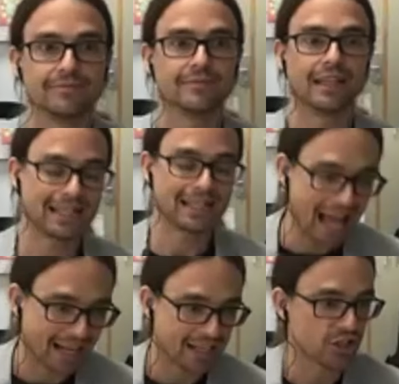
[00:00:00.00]

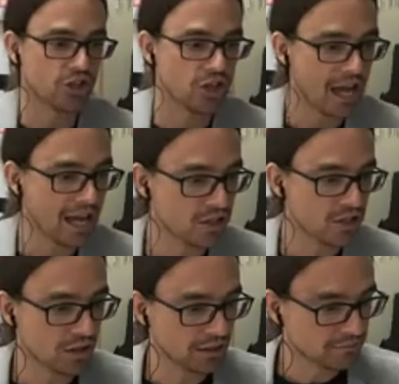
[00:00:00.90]
Exactly. It's so parts. yes, you
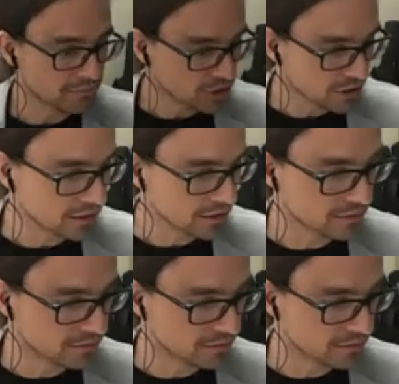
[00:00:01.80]
can you can